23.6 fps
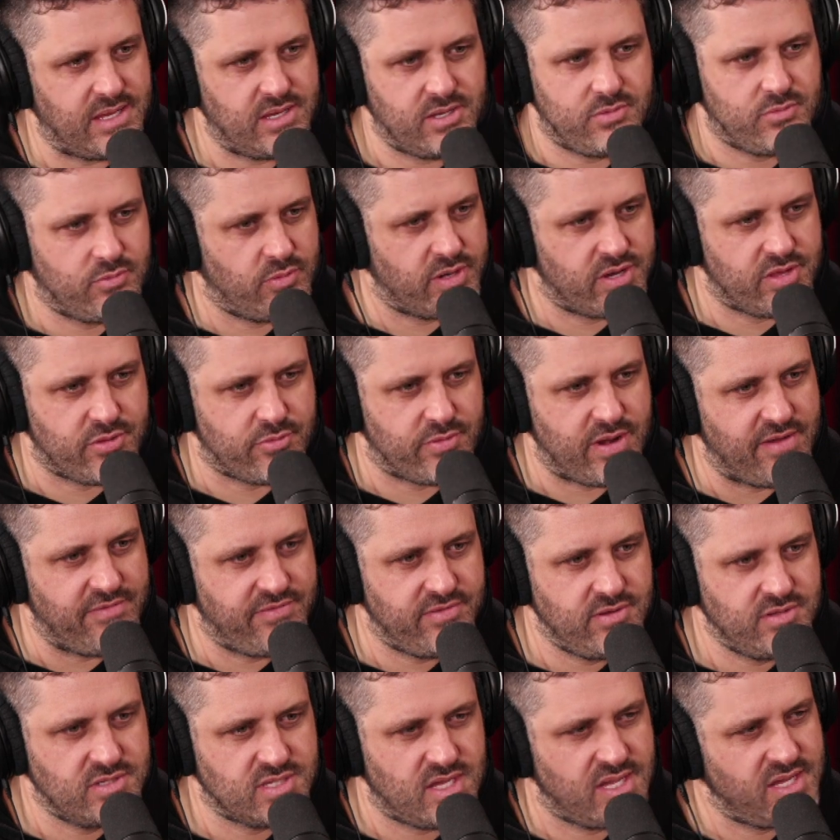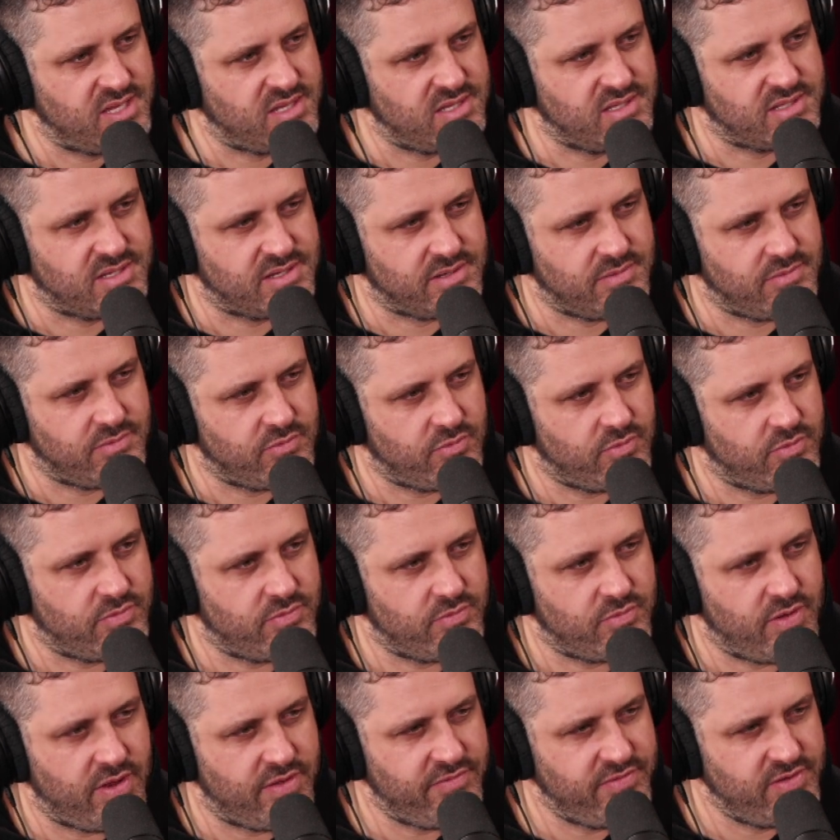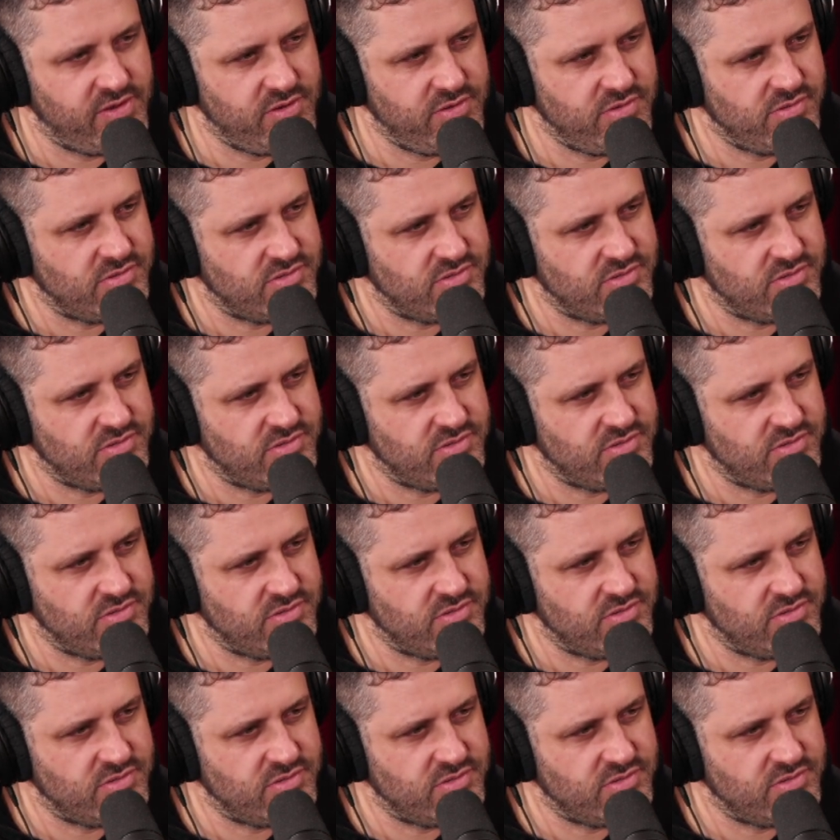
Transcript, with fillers: it. What are the revenues like? And he's like, revenues?